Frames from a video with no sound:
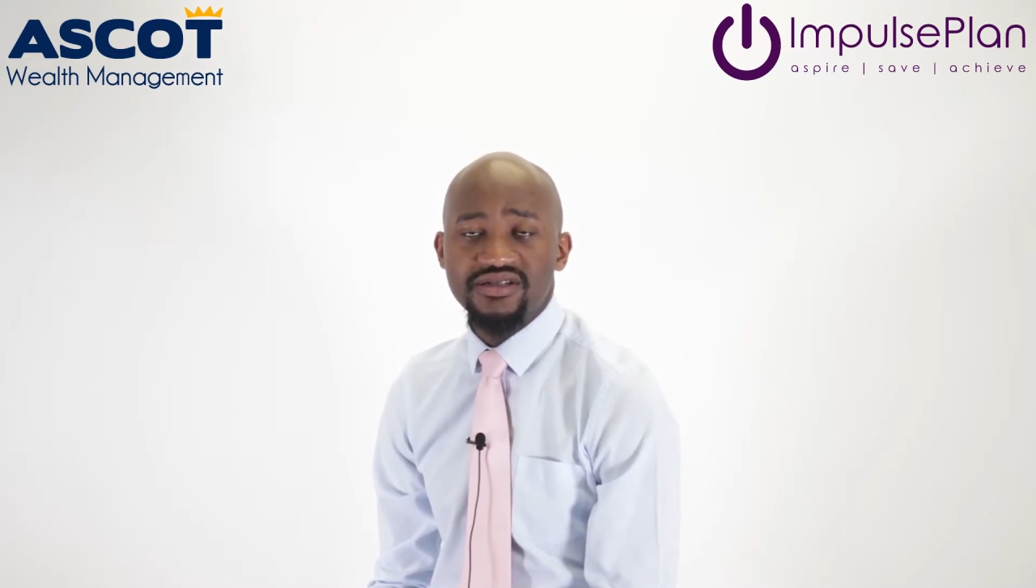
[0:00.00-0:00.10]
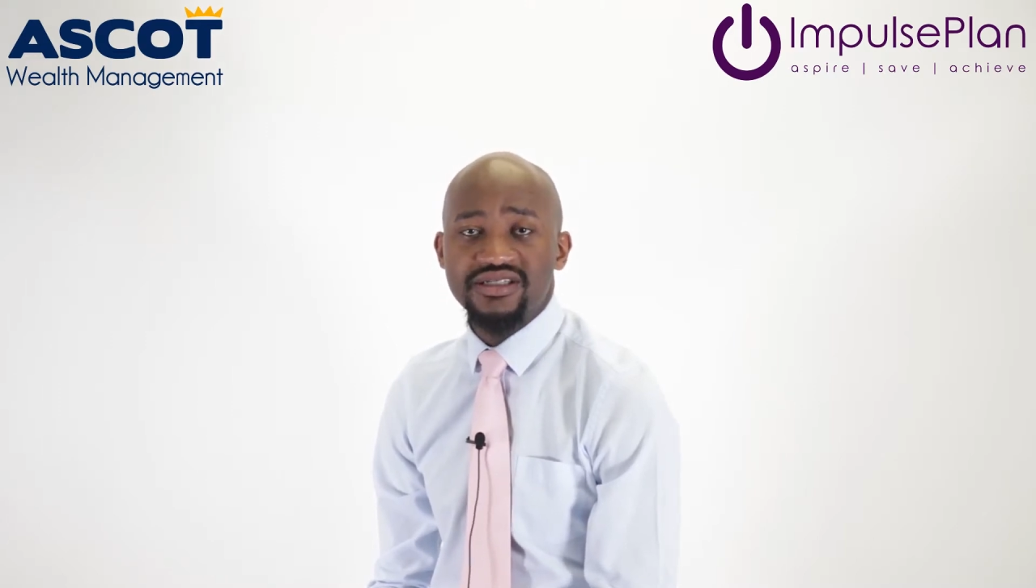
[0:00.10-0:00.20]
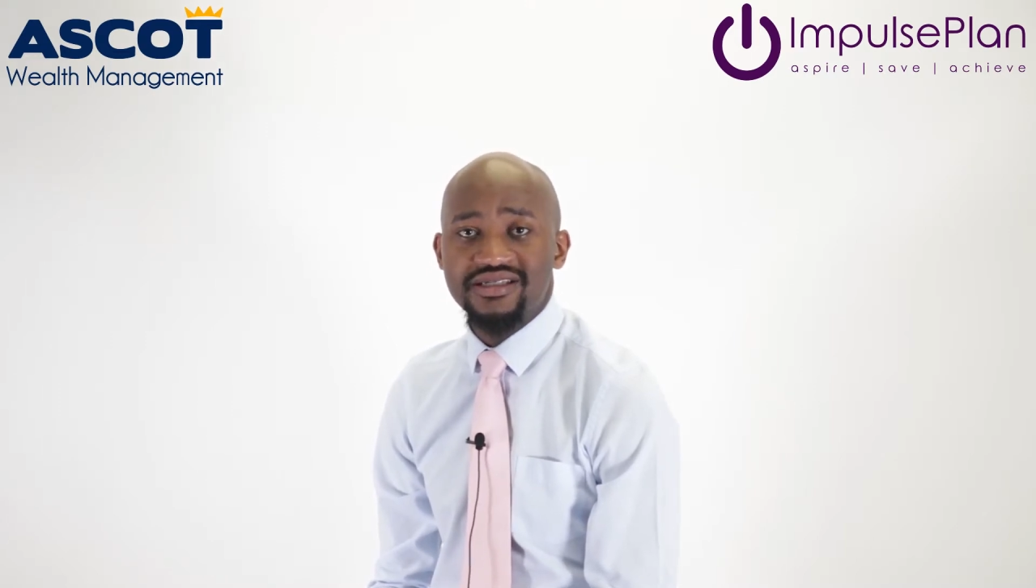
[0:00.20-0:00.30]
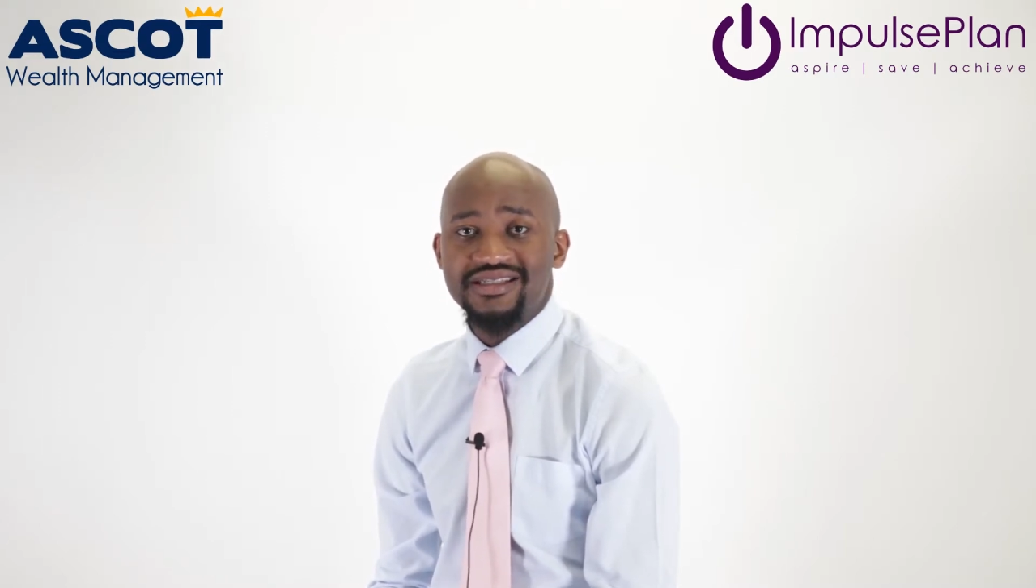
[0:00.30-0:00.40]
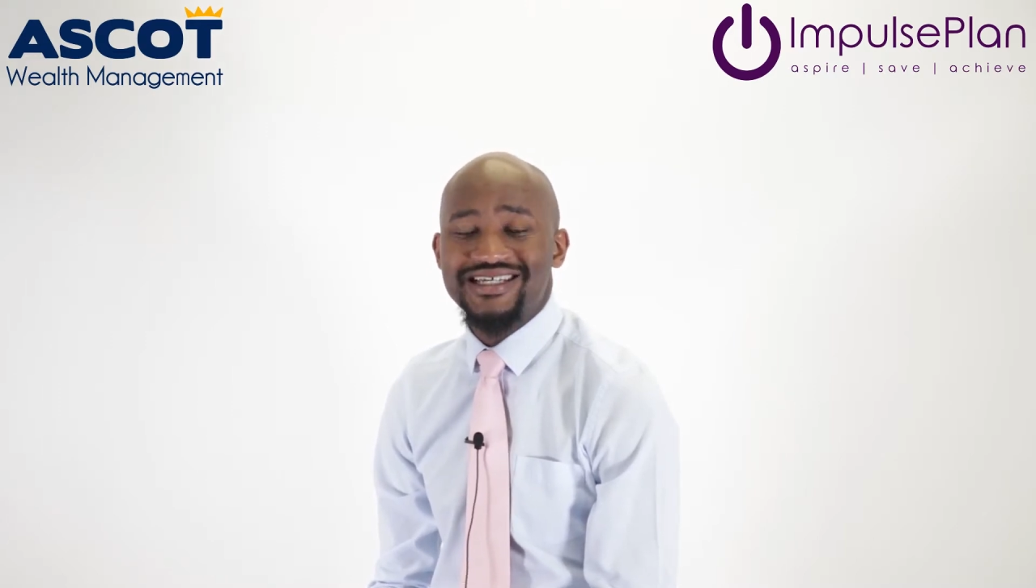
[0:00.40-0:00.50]

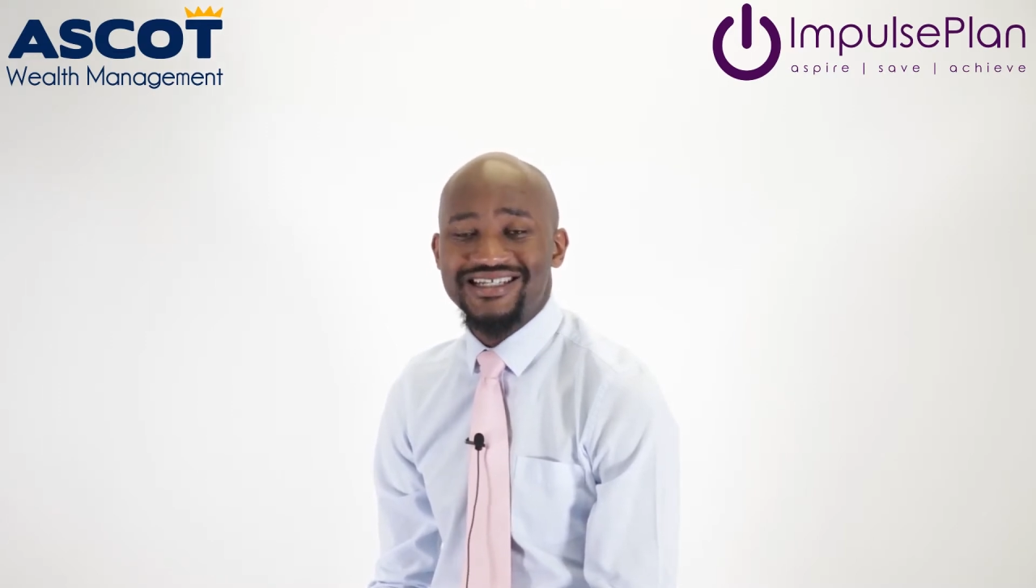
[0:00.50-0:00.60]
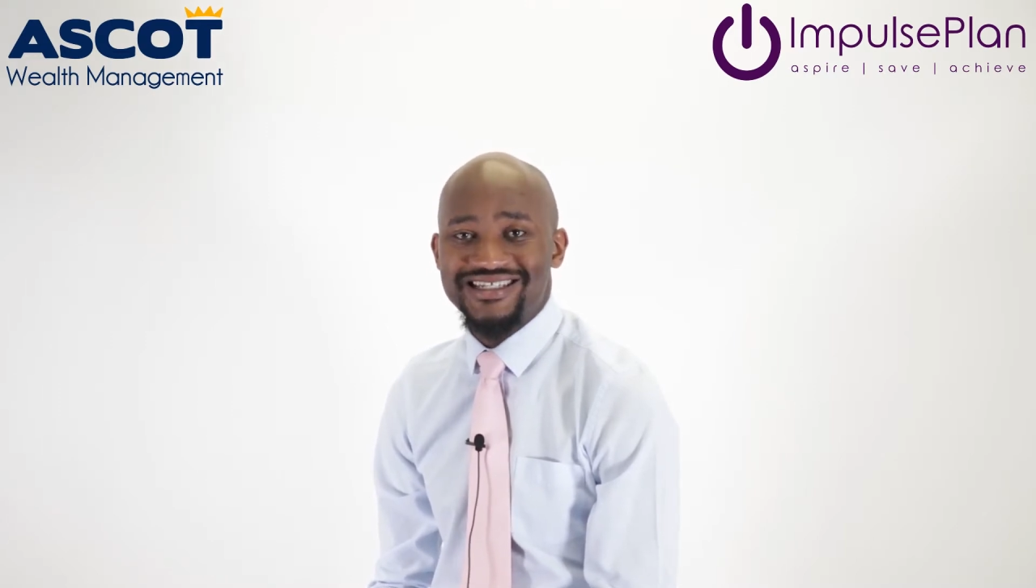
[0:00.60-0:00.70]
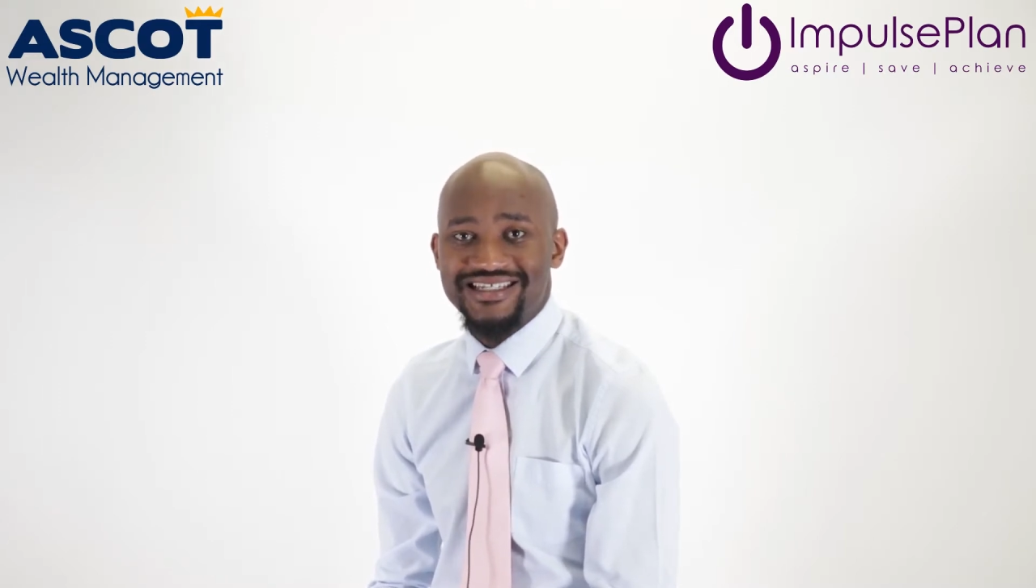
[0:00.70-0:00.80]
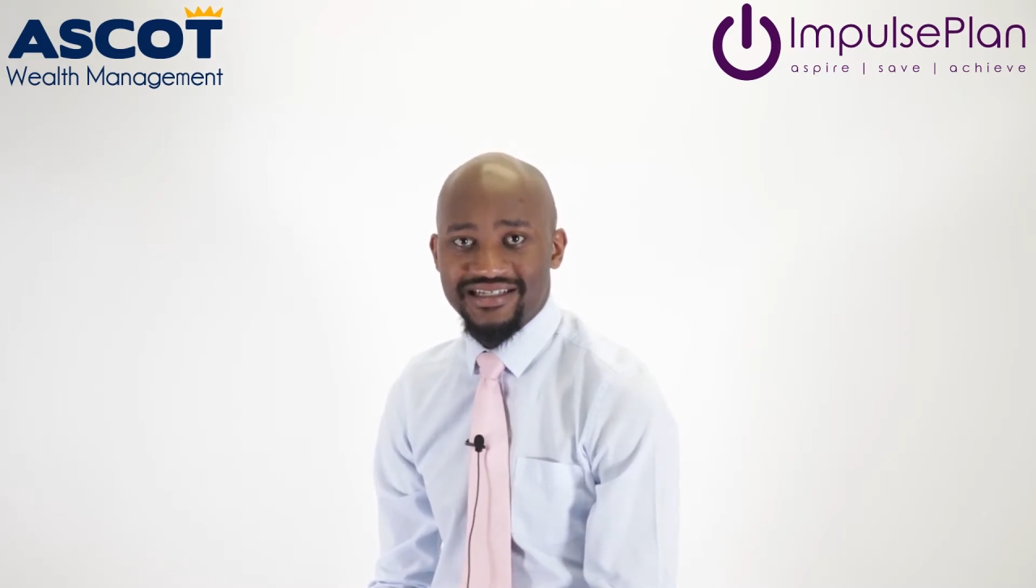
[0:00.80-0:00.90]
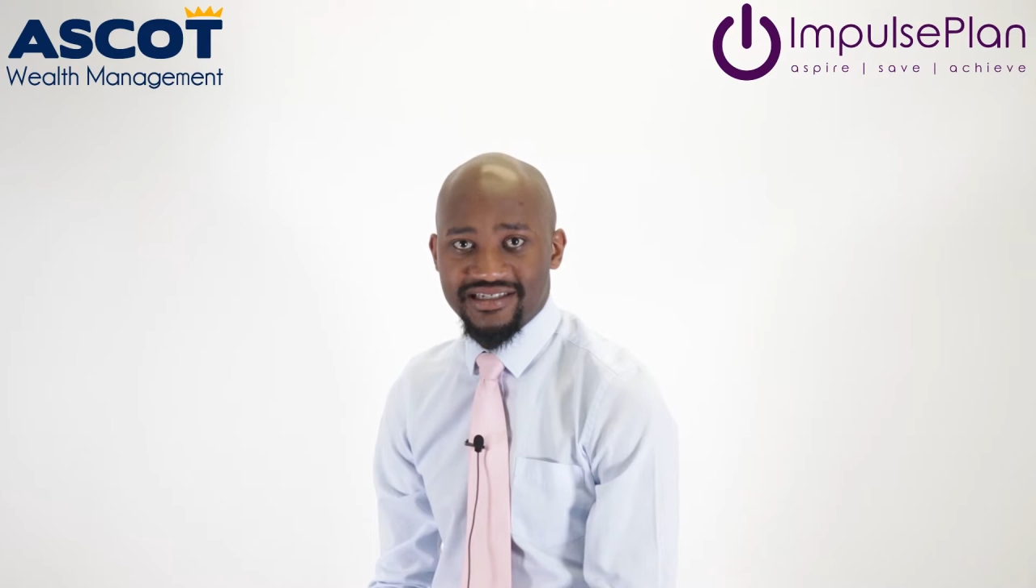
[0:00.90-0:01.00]

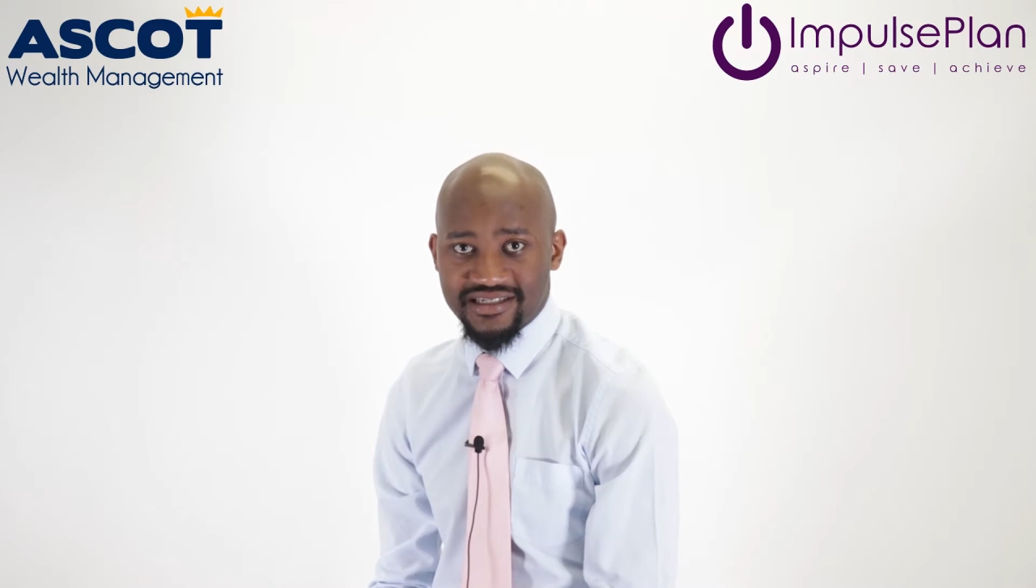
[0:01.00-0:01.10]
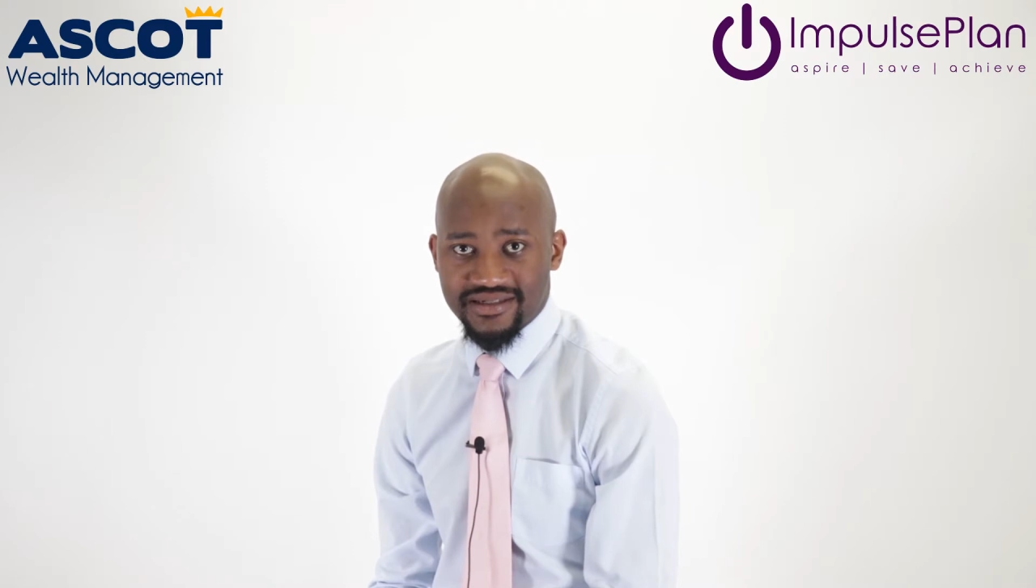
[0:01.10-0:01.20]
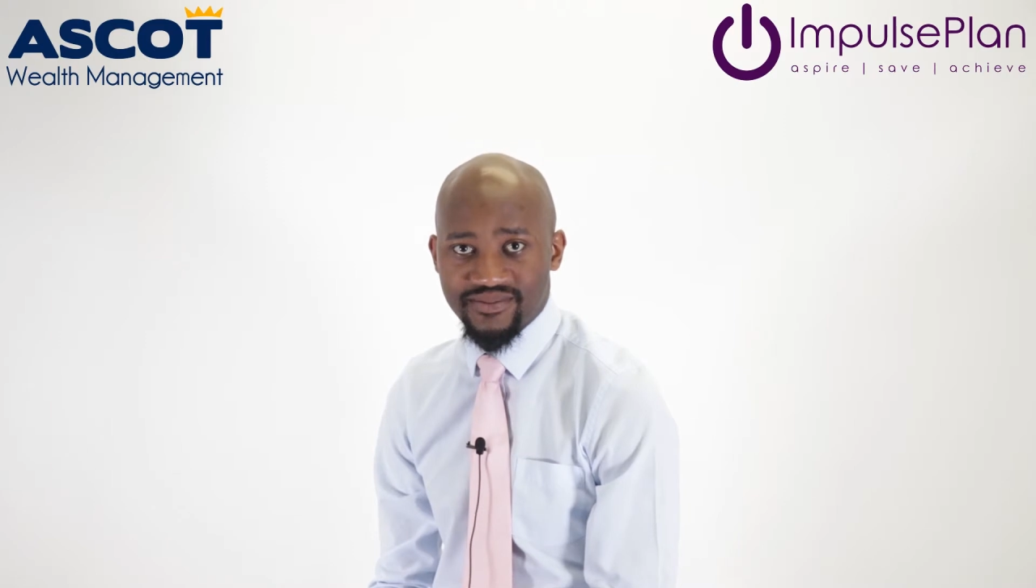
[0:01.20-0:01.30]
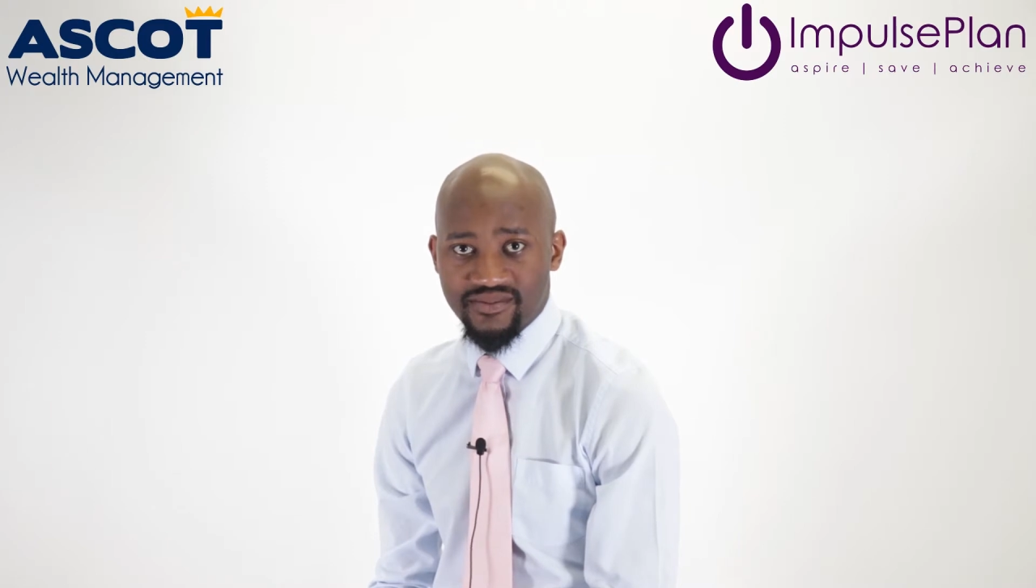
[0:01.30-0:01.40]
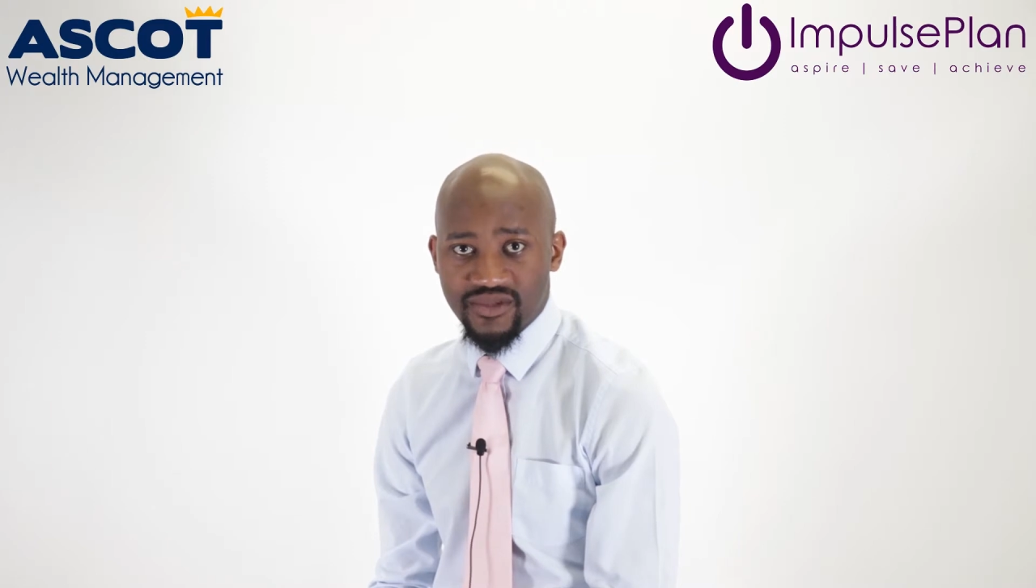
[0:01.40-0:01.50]
statistics.